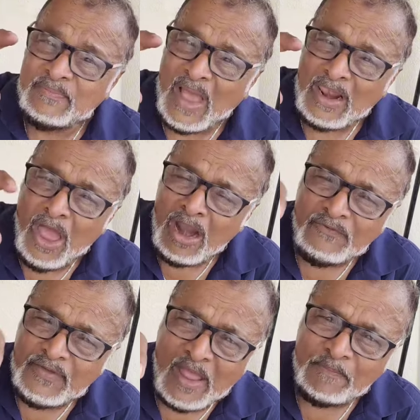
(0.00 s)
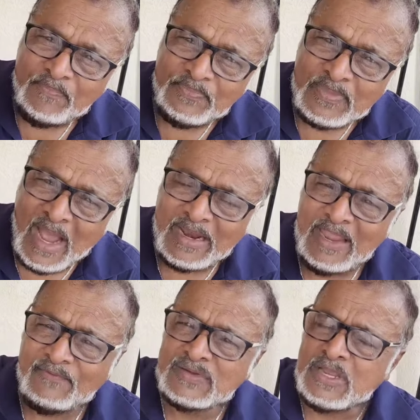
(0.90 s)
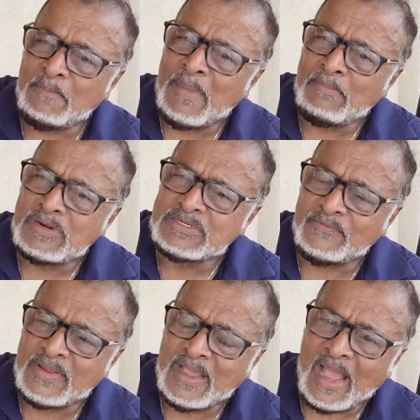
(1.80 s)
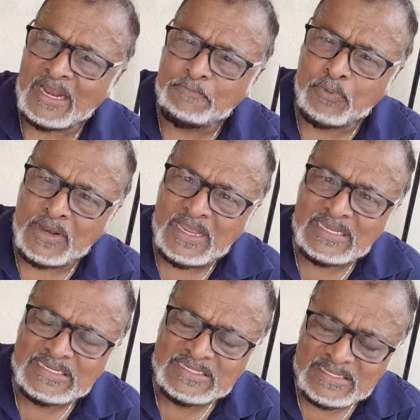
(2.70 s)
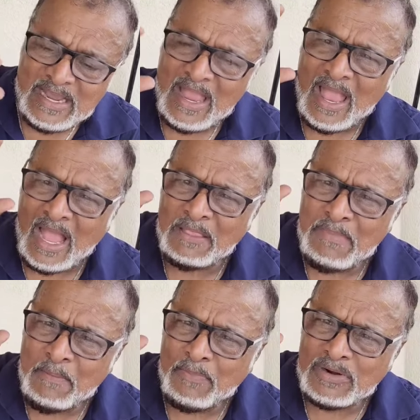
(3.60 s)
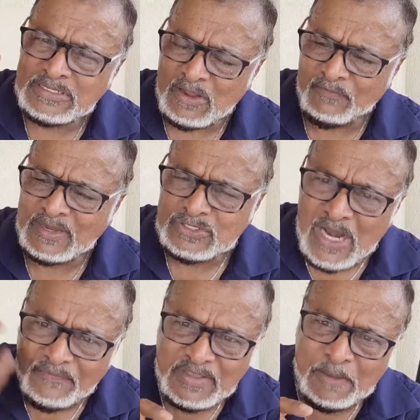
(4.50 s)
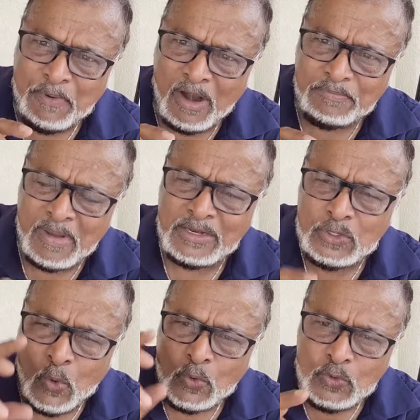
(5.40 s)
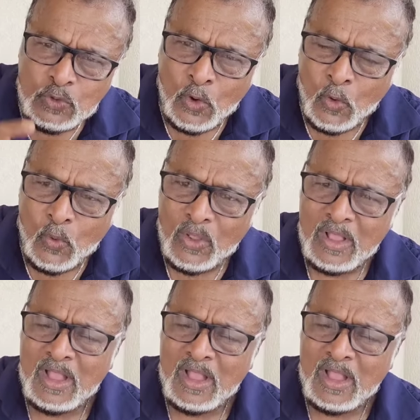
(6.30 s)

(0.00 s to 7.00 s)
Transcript: A lot of them, and even some members of the Guyana police and members of the traffic department don't know